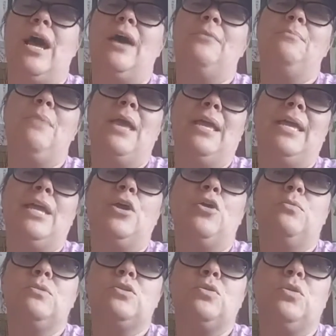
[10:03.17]
on making
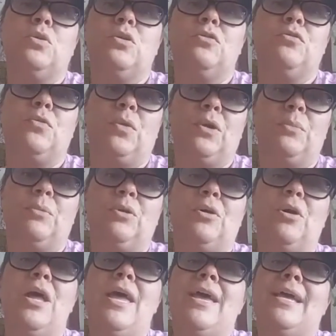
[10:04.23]
homeschool
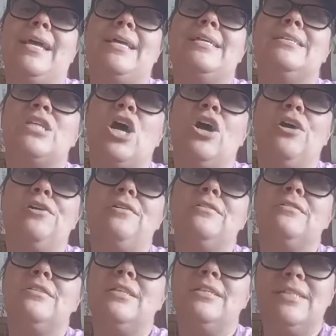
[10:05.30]
affordable is
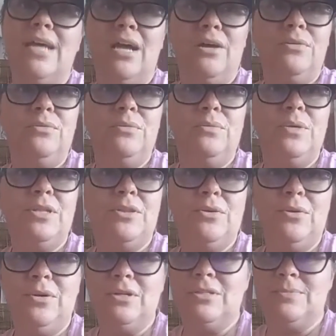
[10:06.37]
sit down with
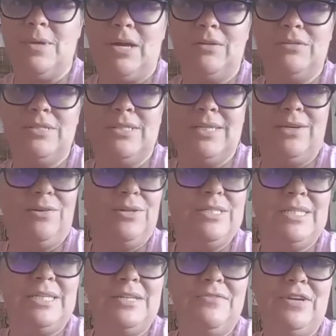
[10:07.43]
your spouse or
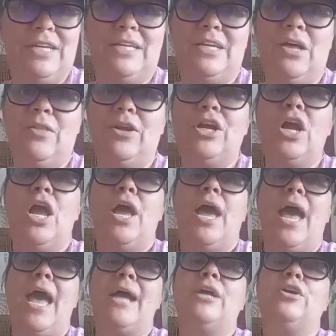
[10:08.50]
significant other
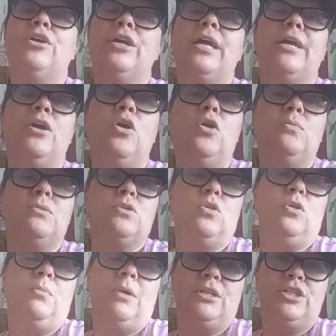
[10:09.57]
and create a
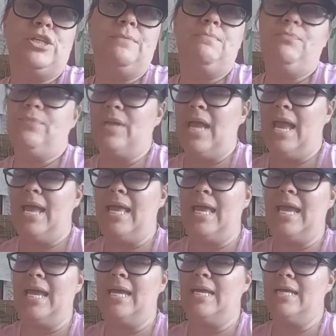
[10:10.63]
homeschool budget.
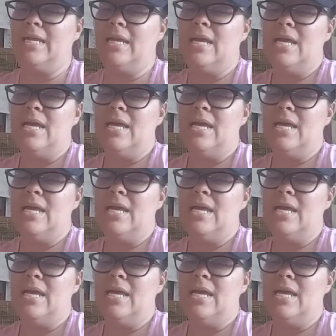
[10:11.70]
And